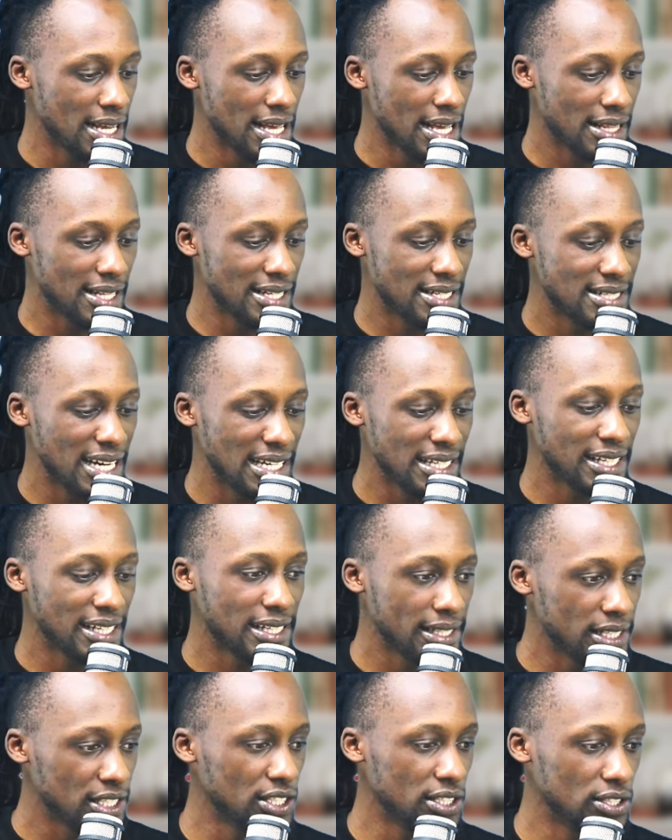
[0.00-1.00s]
the trending
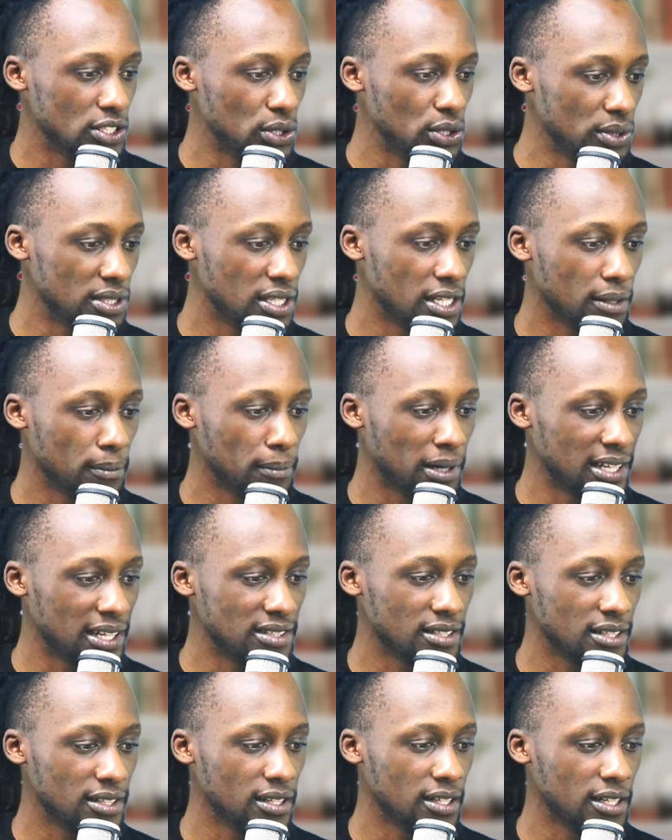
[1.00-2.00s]
niches using Match
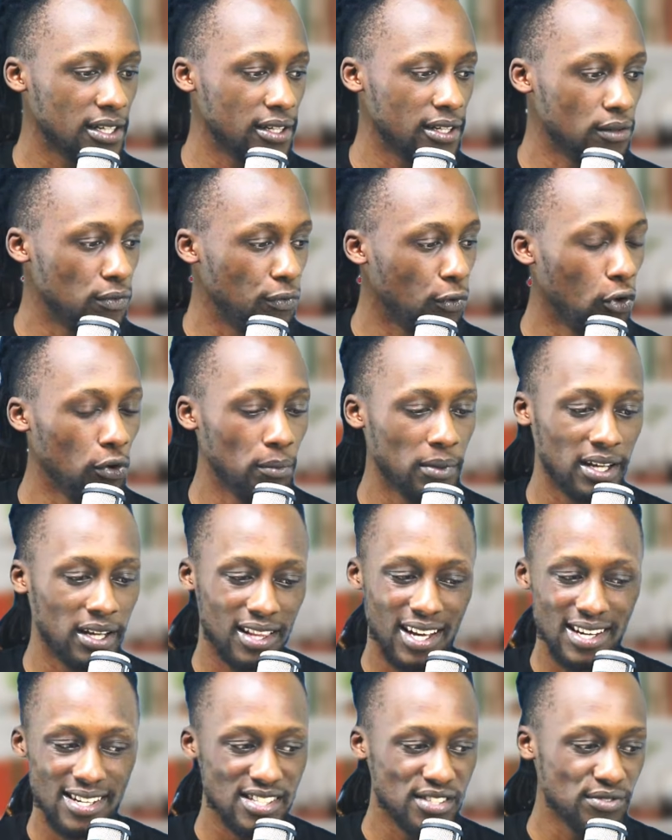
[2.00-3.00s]
Informer.
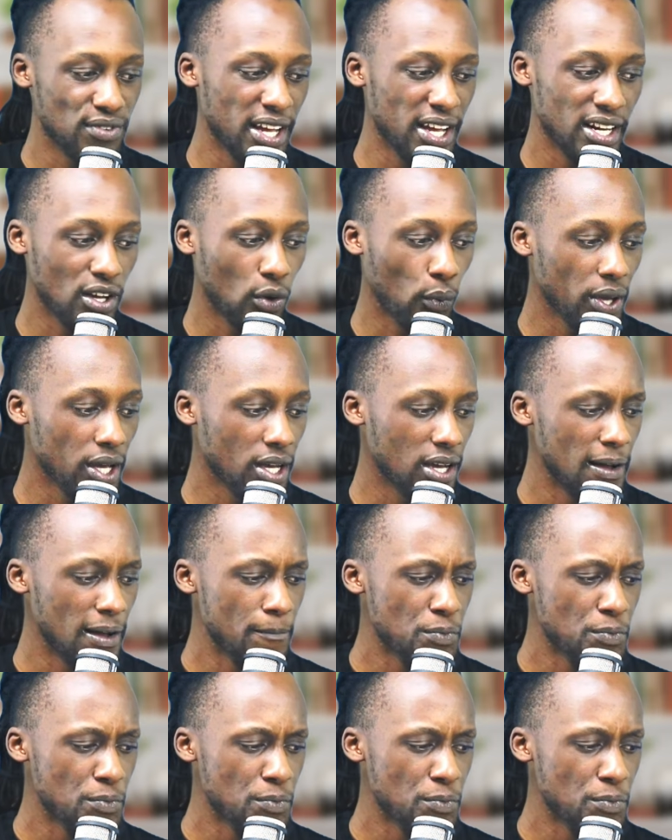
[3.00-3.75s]
That is very quick.